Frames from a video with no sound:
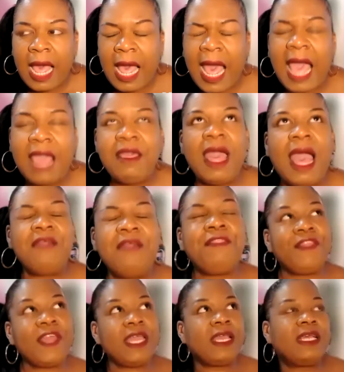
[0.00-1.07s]
i i
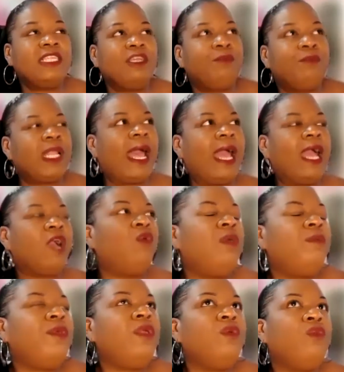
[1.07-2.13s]
think as a black
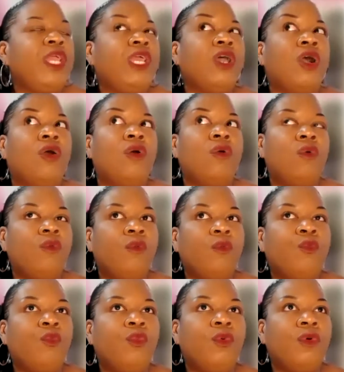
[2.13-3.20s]
woman we go
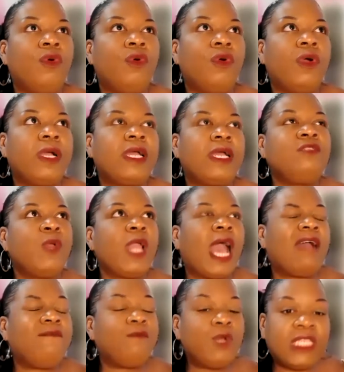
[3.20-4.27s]
because we
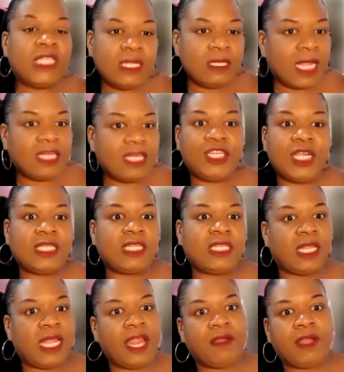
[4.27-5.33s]
I, we see like Jess
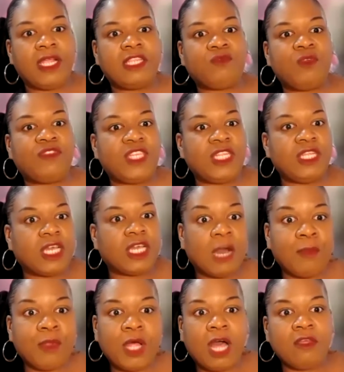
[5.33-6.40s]
Hilarious we see a
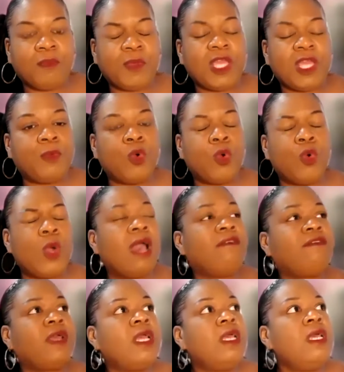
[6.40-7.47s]
couple other people who have
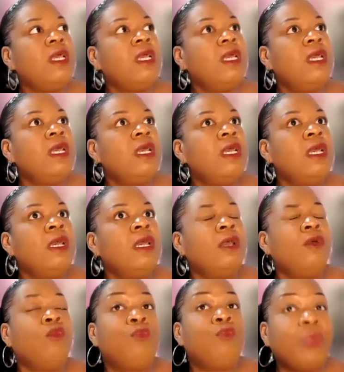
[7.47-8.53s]

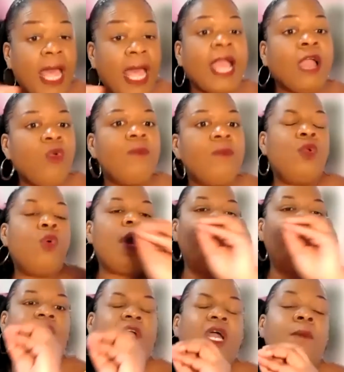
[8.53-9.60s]
black women who
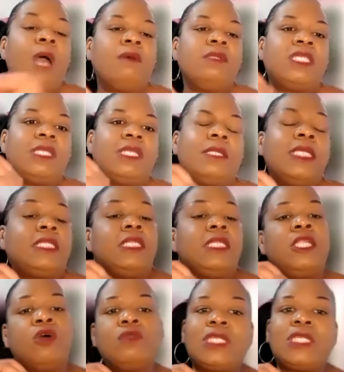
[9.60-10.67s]
have come out and said, listen,
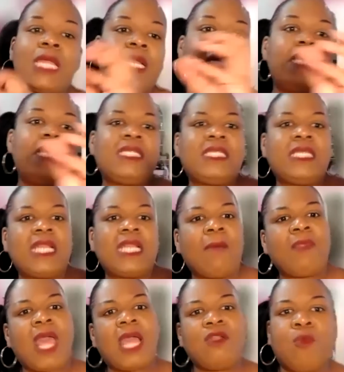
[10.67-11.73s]
don't say this, and I'm
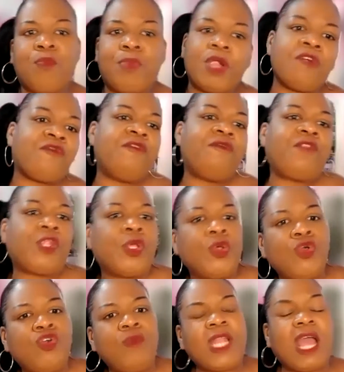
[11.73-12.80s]
not no birthing
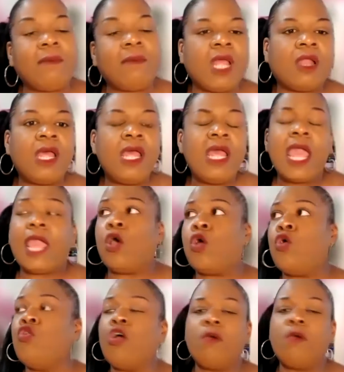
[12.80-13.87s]
tube, and I'm not, and
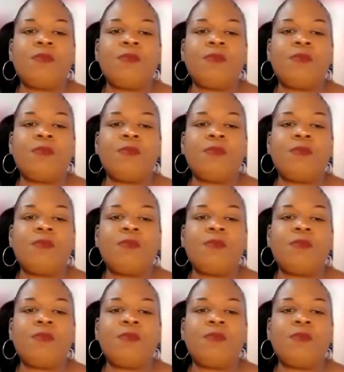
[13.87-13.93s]
who gonna